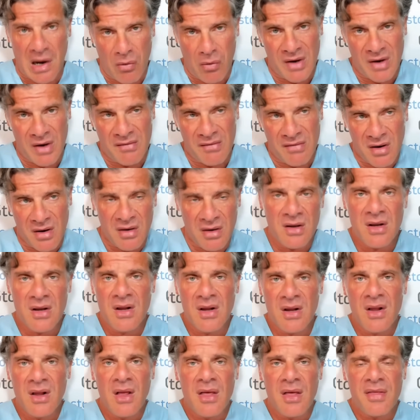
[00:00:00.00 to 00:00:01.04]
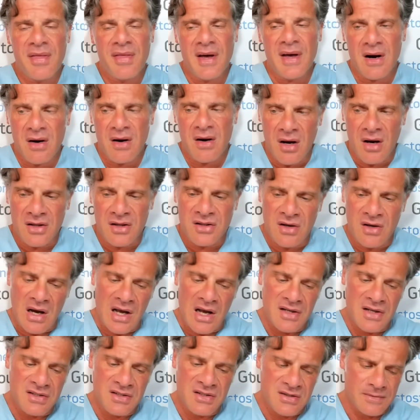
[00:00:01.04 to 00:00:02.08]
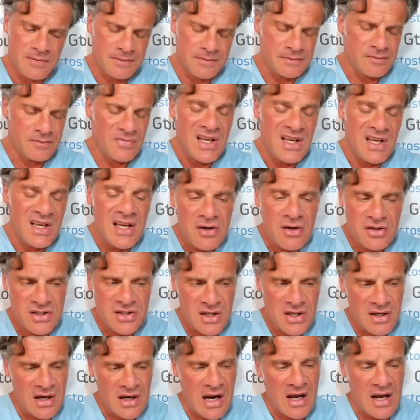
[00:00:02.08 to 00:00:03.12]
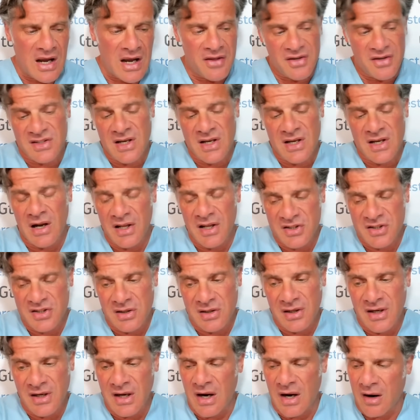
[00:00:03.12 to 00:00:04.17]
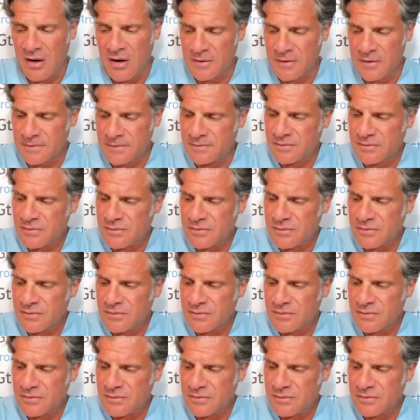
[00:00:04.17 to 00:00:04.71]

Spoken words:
However, they're not as innocent as they allegedly are